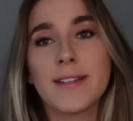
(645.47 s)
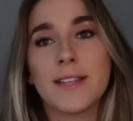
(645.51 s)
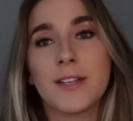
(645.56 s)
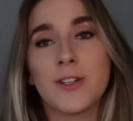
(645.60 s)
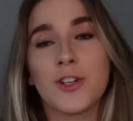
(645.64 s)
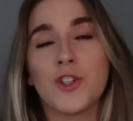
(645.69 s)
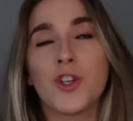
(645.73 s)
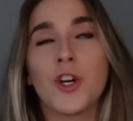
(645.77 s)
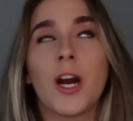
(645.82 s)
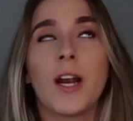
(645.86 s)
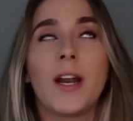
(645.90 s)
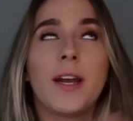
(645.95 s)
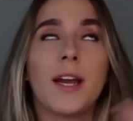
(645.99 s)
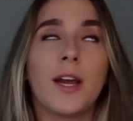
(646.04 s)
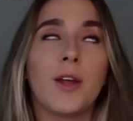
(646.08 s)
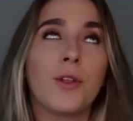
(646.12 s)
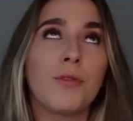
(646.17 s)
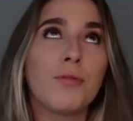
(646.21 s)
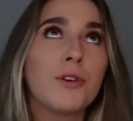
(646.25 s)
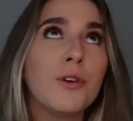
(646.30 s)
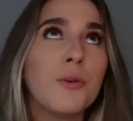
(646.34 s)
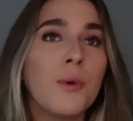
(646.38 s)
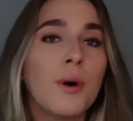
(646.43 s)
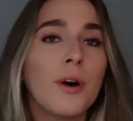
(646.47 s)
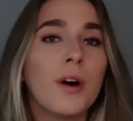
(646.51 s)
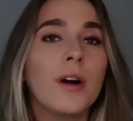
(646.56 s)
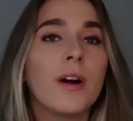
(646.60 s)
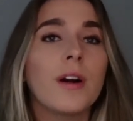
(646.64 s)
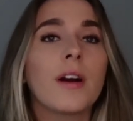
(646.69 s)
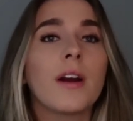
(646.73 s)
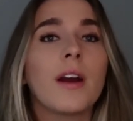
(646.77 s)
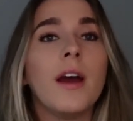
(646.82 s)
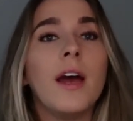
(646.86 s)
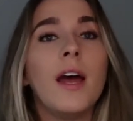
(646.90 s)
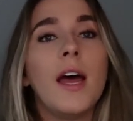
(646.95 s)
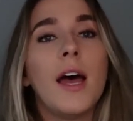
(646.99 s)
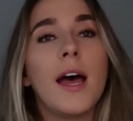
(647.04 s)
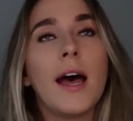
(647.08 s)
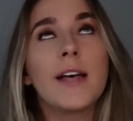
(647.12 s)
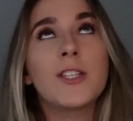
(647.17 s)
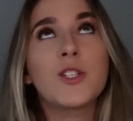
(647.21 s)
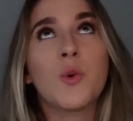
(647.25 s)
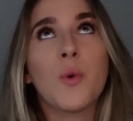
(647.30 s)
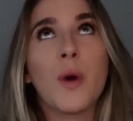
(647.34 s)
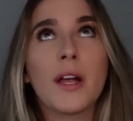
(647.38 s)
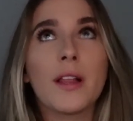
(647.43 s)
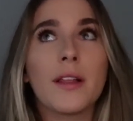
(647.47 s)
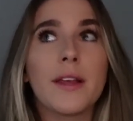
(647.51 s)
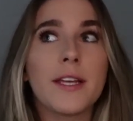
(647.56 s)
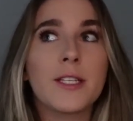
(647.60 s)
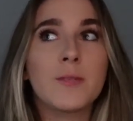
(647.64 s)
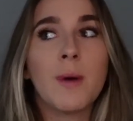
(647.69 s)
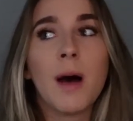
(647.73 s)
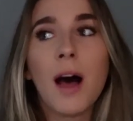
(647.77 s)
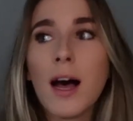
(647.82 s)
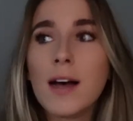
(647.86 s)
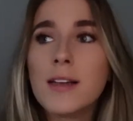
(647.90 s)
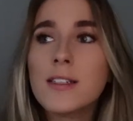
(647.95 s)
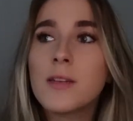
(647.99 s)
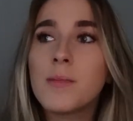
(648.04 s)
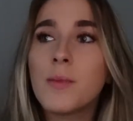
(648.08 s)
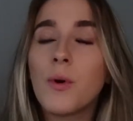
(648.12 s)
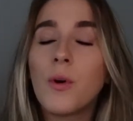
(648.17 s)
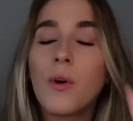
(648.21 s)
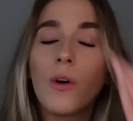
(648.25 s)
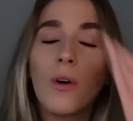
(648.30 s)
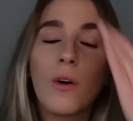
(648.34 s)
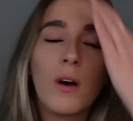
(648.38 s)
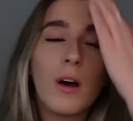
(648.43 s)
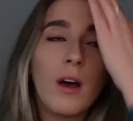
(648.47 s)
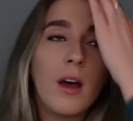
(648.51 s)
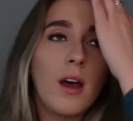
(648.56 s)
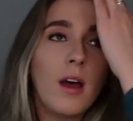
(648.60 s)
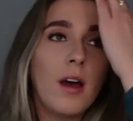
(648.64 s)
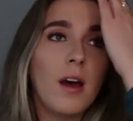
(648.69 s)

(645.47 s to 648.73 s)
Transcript: because you're trying to get through work as quickly as possible,